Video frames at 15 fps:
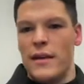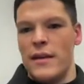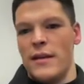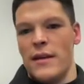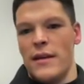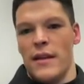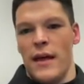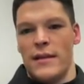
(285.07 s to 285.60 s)

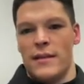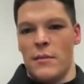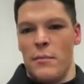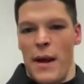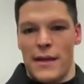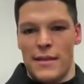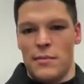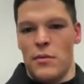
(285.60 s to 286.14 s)
in like the
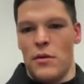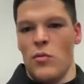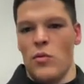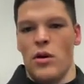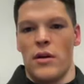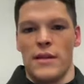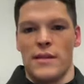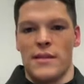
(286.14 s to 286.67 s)
basketball
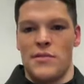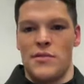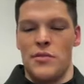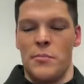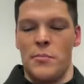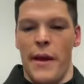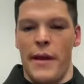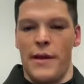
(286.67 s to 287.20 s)
world as a
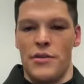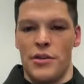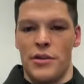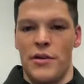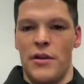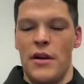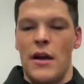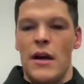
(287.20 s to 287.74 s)
student
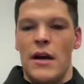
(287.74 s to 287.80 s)
manager.